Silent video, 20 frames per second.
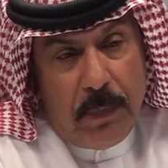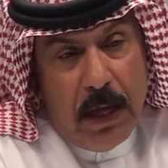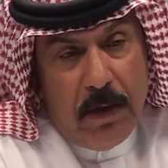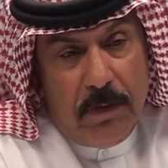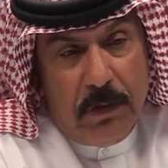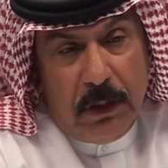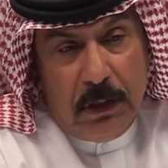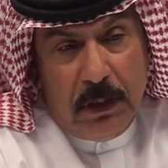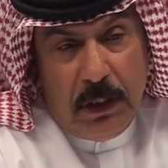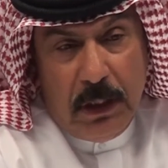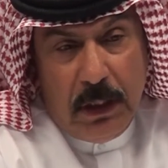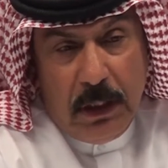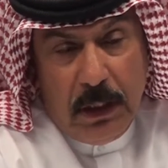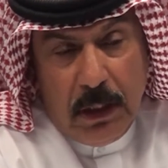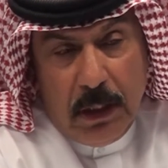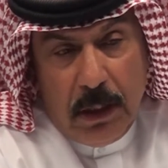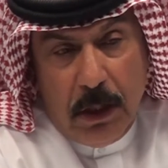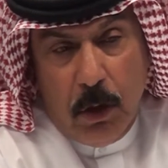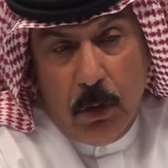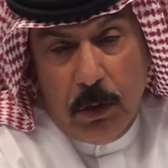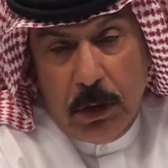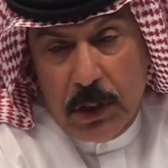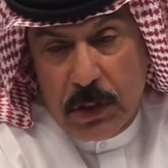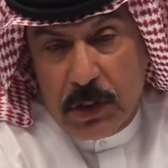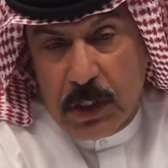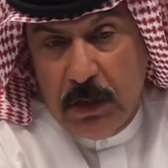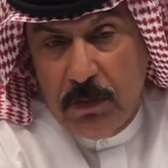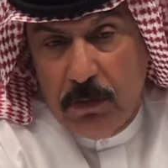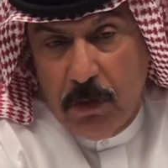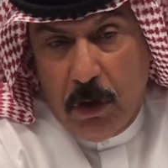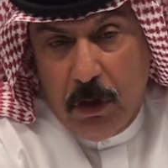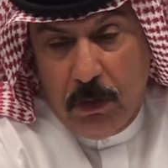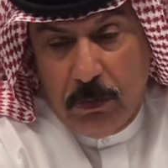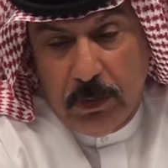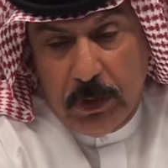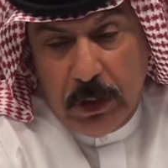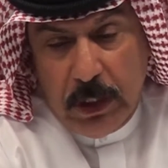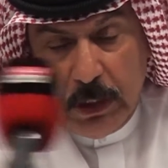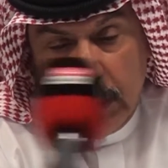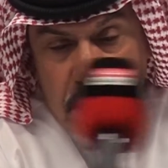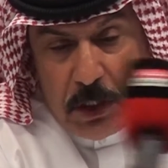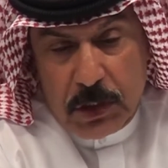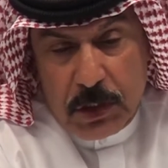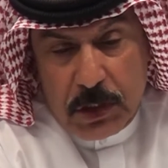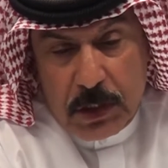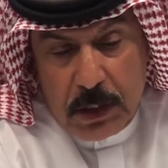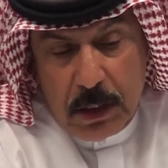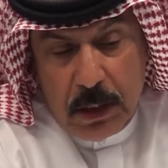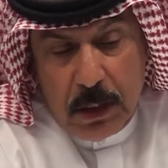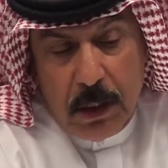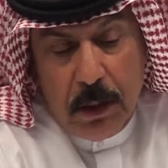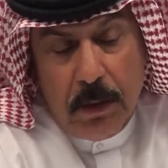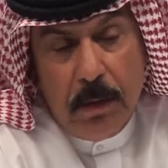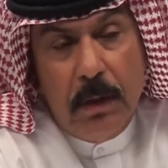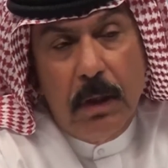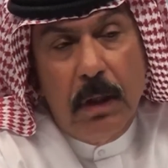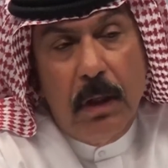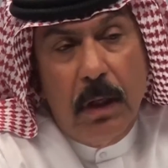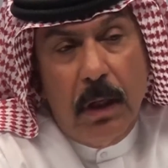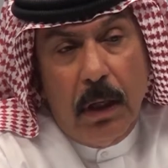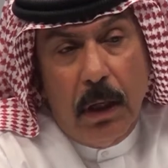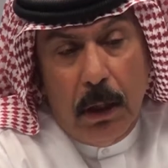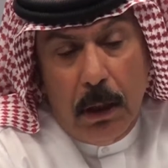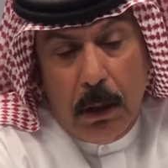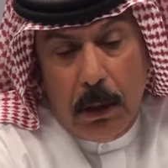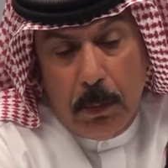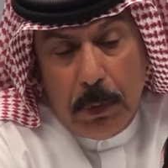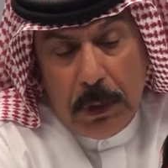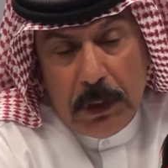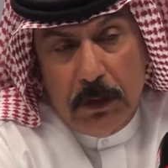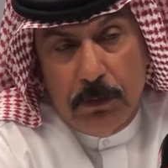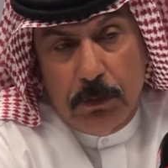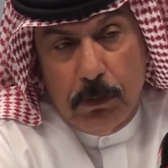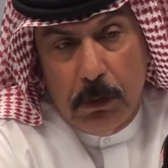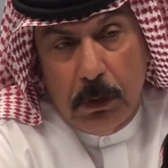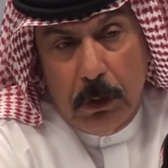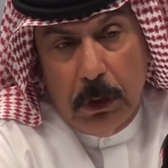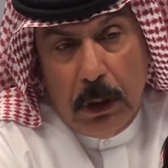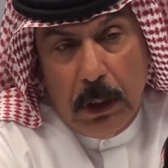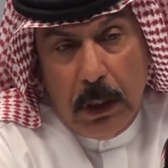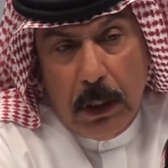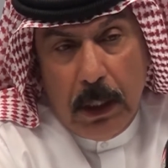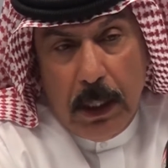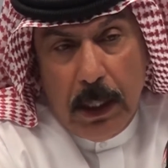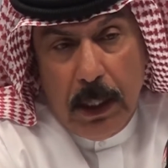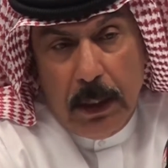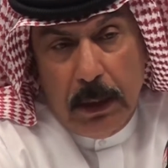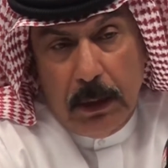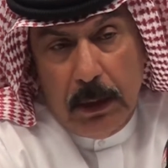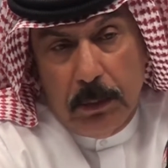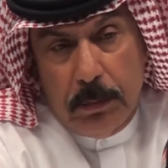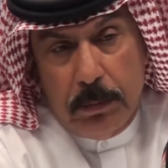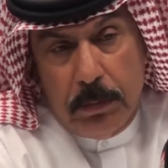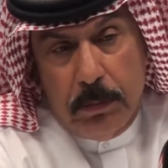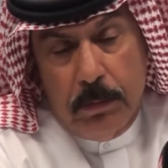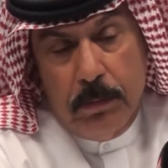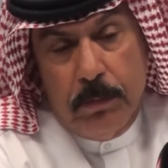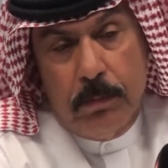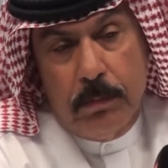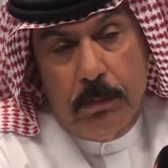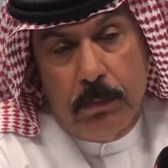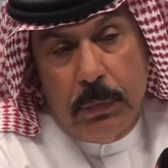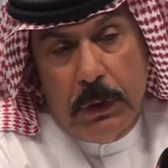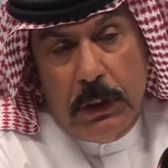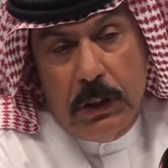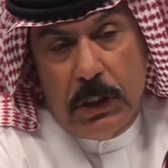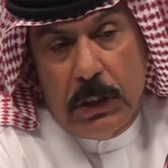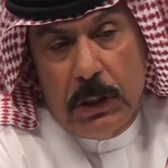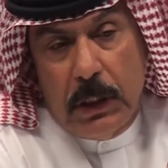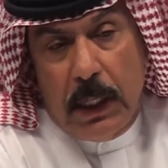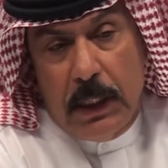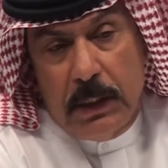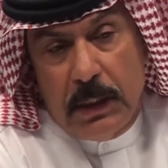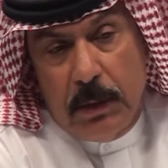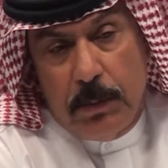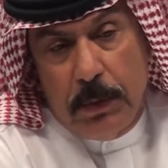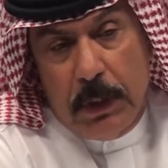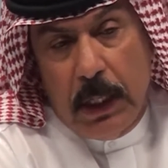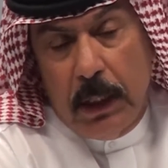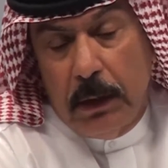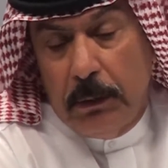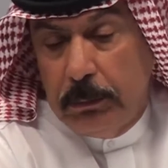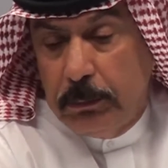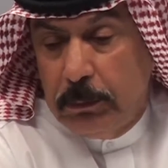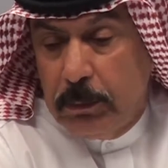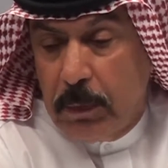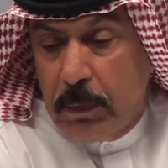having the owners involved in this wonderful ITPL.